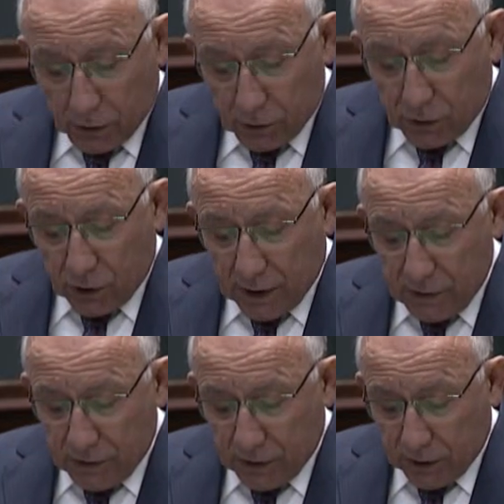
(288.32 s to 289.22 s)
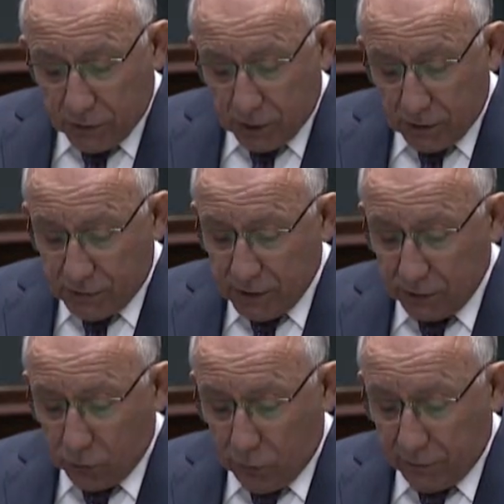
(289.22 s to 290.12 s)
the Chinese Cultural
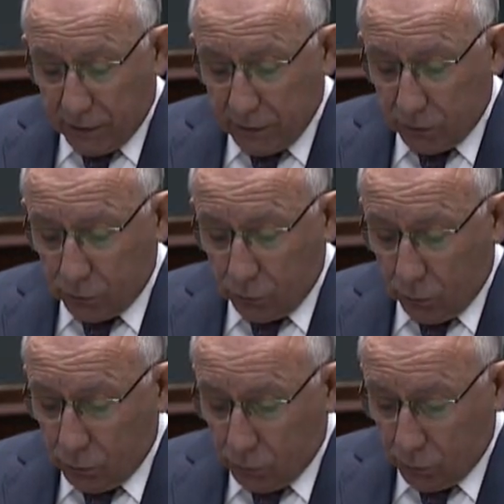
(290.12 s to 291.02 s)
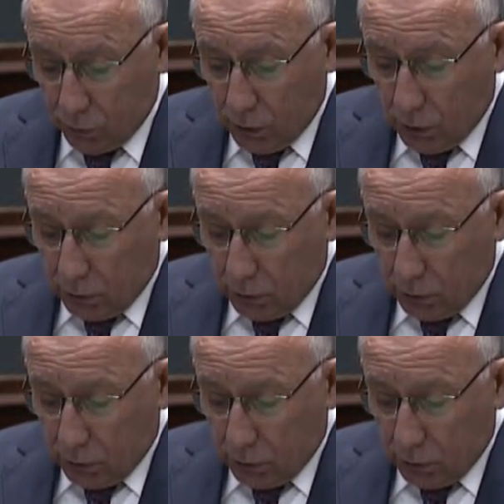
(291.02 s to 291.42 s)
Center of Greater Toronto,